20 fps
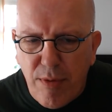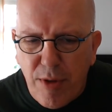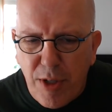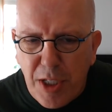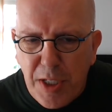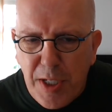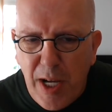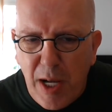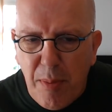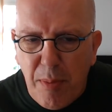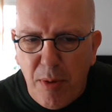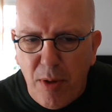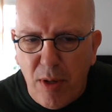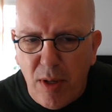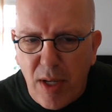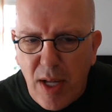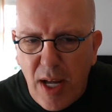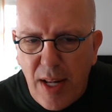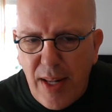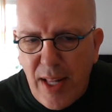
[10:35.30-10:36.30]
for
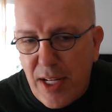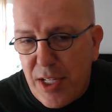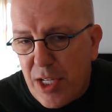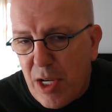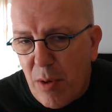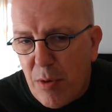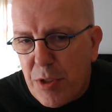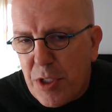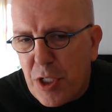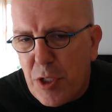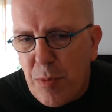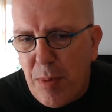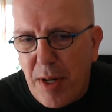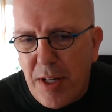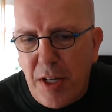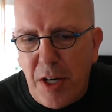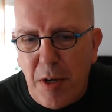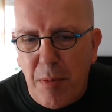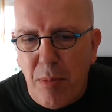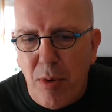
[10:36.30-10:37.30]
example, and that's how it's
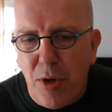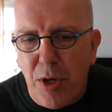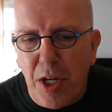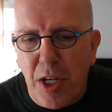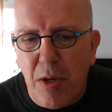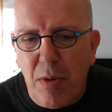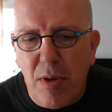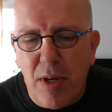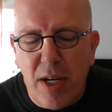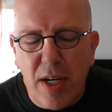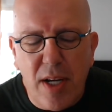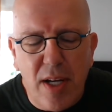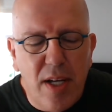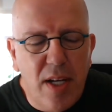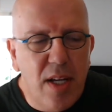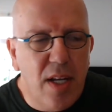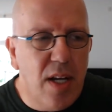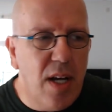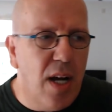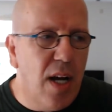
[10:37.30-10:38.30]
explained in the book anyway,
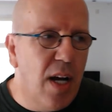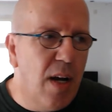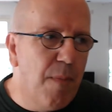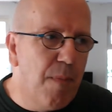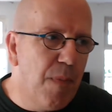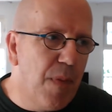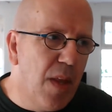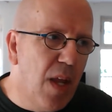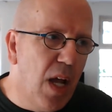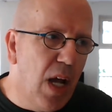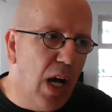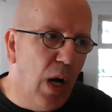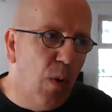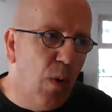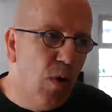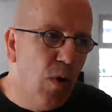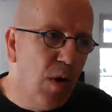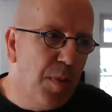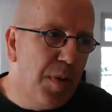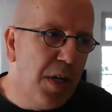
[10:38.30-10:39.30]
a
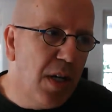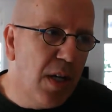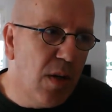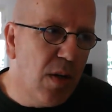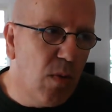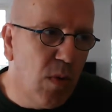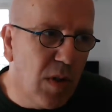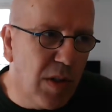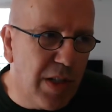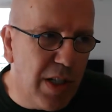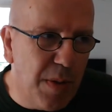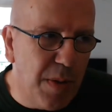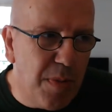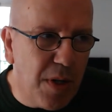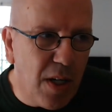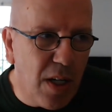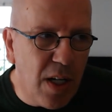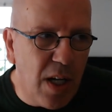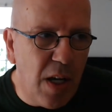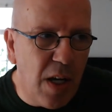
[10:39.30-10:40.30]
woman will
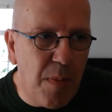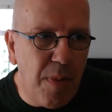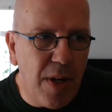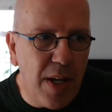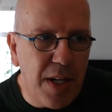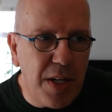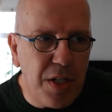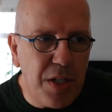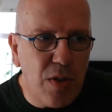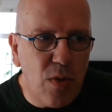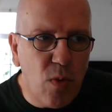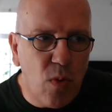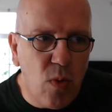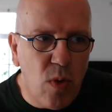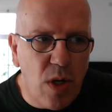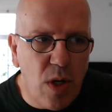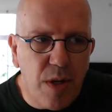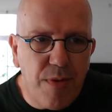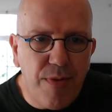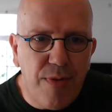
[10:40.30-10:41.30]
typically place
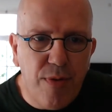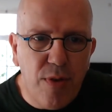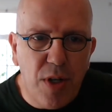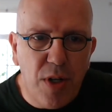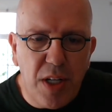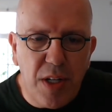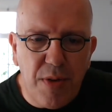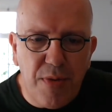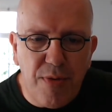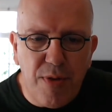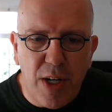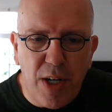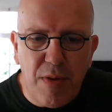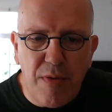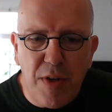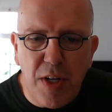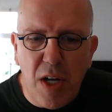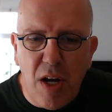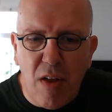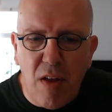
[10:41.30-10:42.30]
one foot in
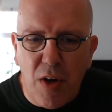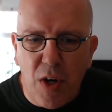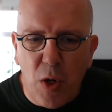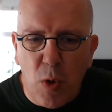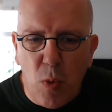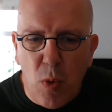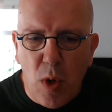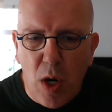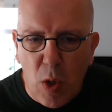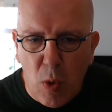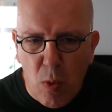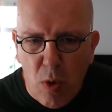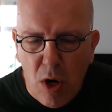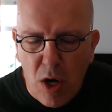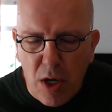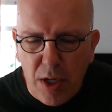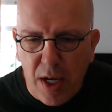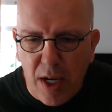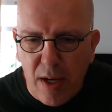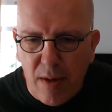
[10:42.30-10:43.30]
front of the other while
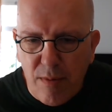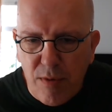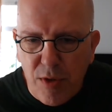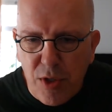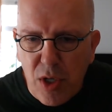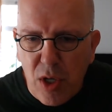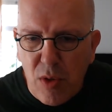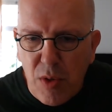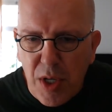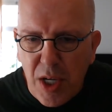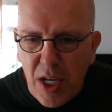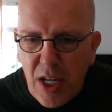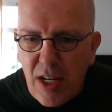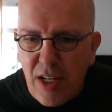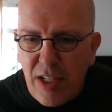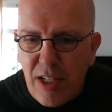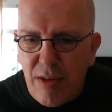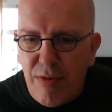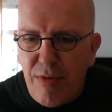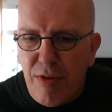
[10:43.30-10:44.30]
walking. So you get
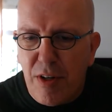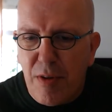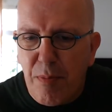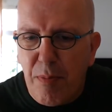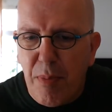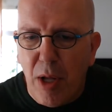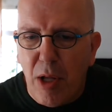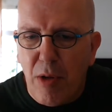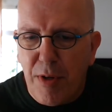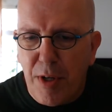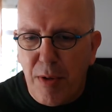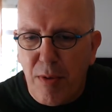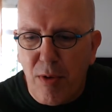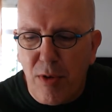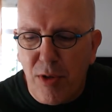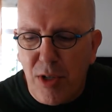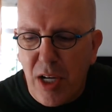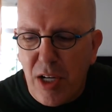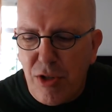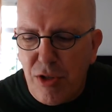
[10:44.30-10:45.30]
a different pelvic
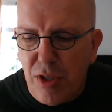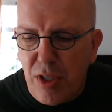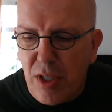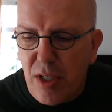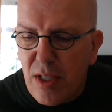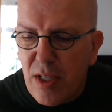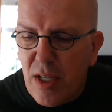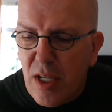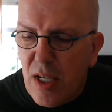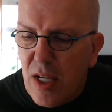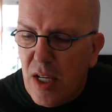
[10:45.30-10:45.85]
rotation.